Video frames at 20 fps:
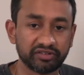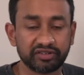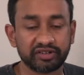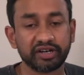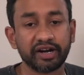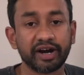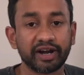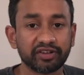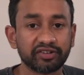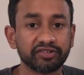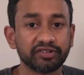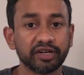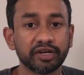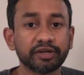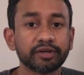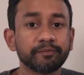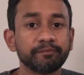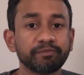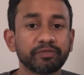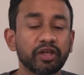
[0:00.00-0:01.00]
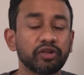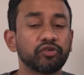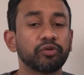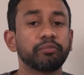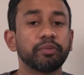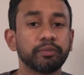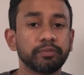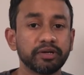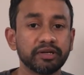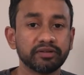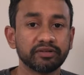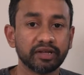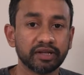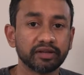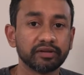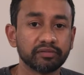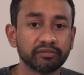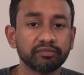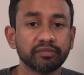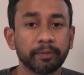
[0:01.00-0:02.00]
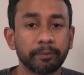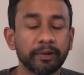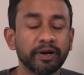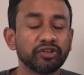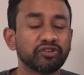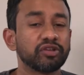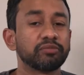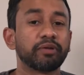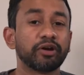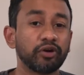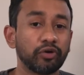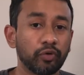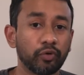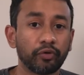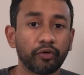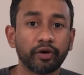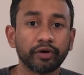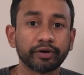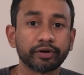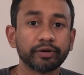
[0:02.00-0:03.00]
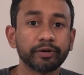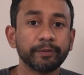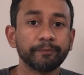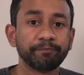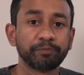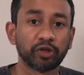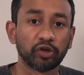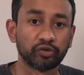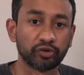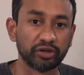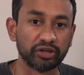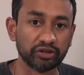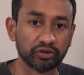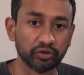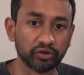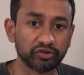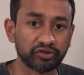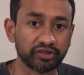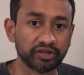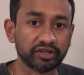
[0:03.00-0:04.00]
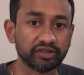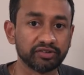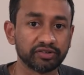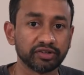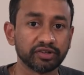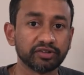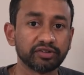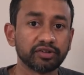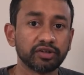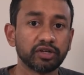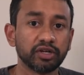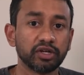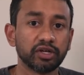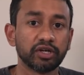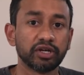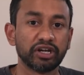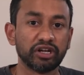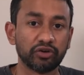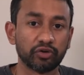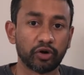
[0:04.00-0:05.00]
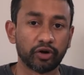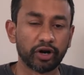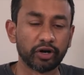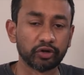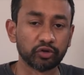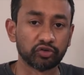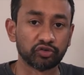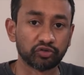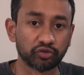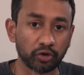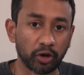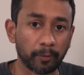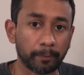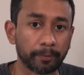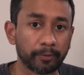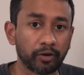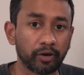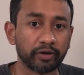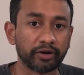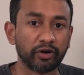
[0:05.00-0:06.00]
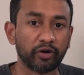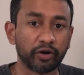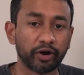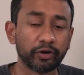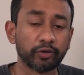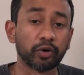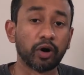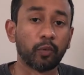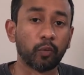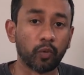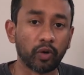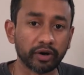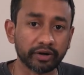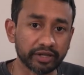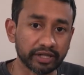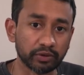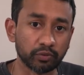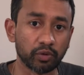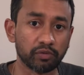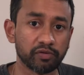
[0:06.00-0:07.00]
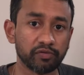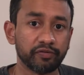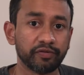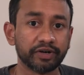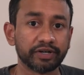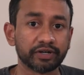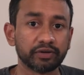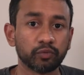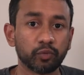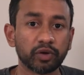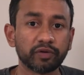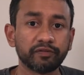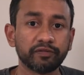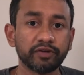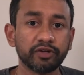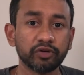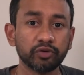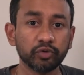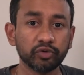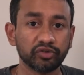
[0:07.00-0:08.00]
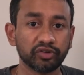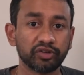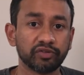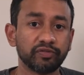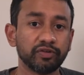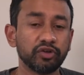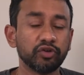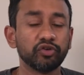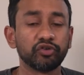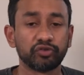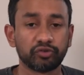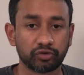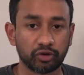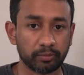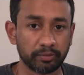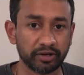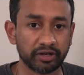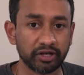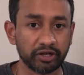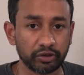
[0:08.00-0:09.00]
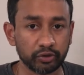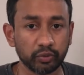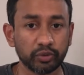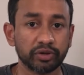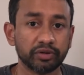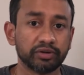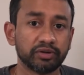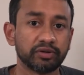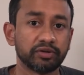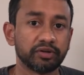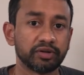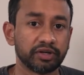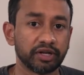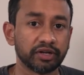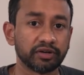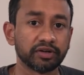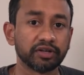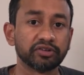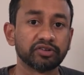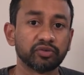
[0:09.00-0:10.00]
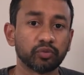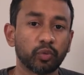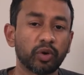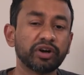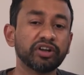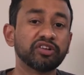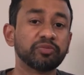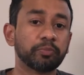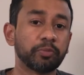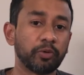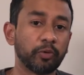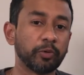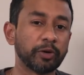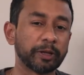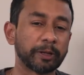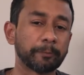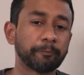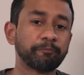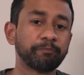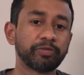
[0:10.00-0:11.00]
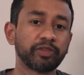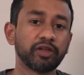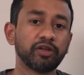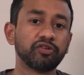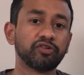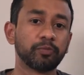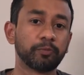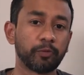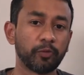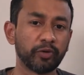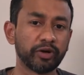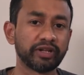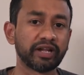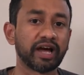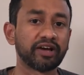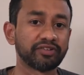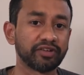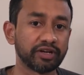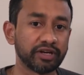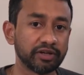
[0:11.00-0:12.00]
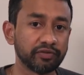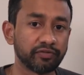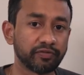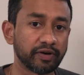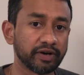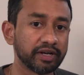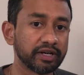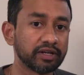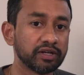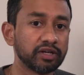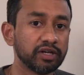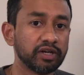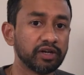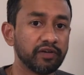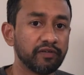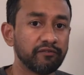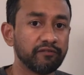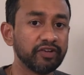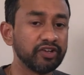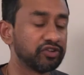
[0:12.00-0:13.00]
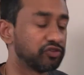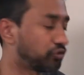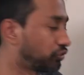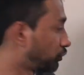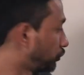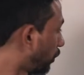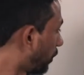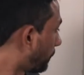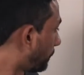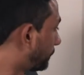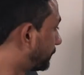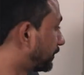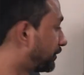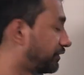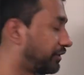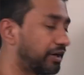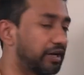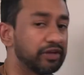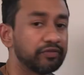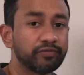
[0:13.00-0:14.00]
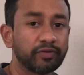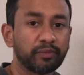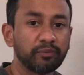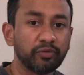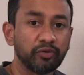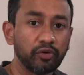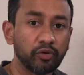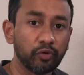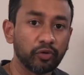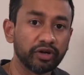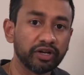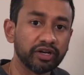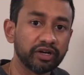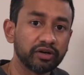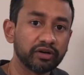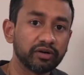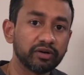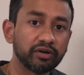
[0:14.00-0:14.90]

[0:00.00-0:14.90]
data set, so maybe then the prediction might go wrong. So in those cases, in order to stop or in order to avoid the overfit, what we use is we use commonly 2 techniques. One is pruning. So pruning, as I defined, we stop the tree from growing